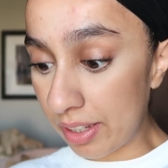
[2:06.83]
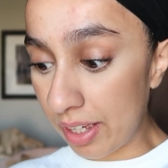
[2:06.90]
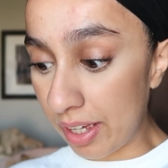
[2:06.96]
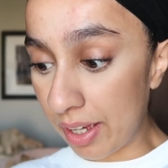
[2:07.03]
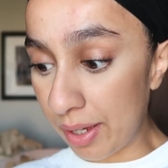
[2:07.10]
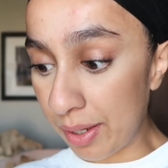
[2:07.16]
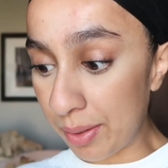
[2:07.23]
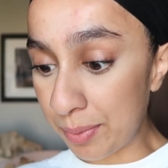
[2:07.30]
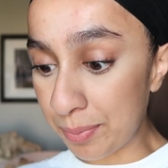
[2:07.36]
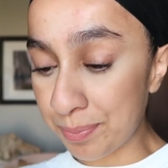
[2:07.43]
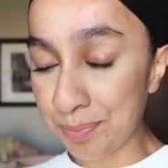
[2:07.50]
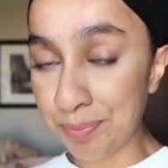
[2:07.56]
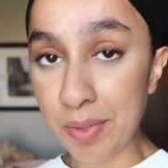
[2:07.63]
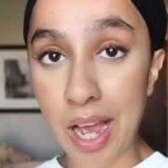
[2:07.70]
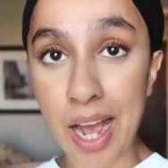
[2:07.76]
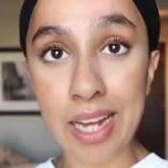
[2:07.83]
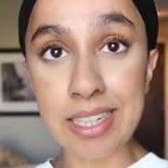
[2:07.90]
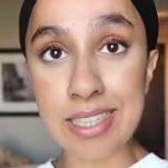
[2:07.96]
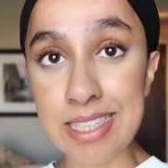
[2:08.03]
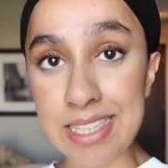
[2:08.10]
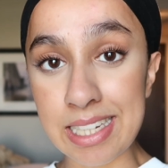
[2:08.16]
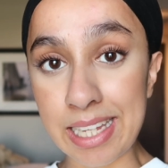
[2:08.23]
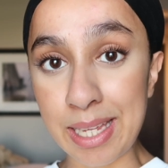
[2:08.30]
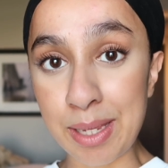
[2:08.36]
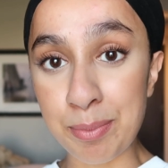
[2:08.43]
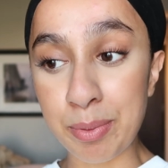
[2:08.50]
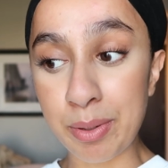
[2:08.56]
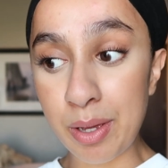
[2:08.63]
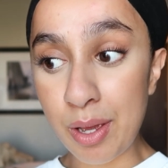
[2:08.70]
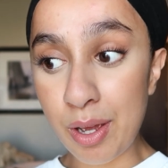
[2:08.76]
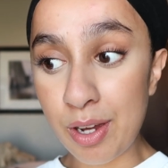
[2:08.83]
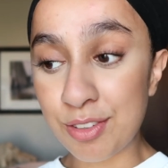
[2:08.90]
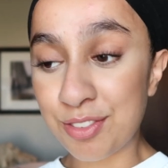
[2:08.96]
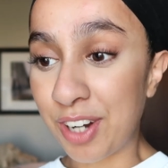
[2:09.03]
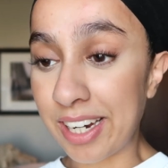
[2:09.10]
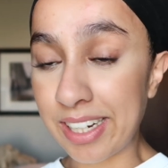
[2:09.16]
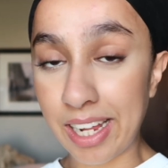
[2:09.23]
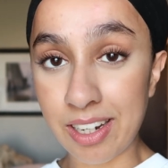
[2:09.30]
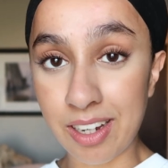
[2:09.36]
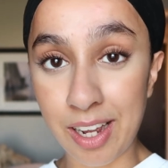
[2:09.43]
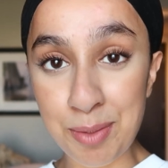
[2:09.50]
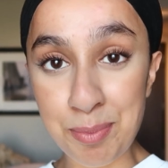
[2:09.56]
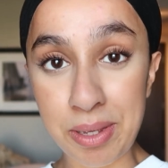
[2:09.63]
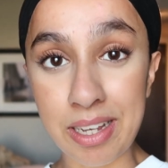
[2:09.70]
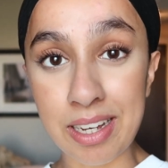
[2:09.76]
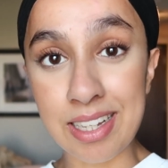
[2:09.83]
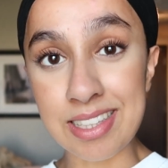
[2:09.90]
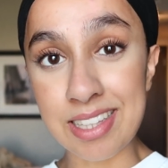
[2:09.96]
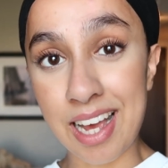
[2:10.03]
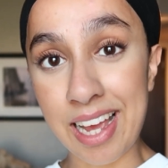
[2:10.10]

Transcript: um, I didn't sleep Friday night because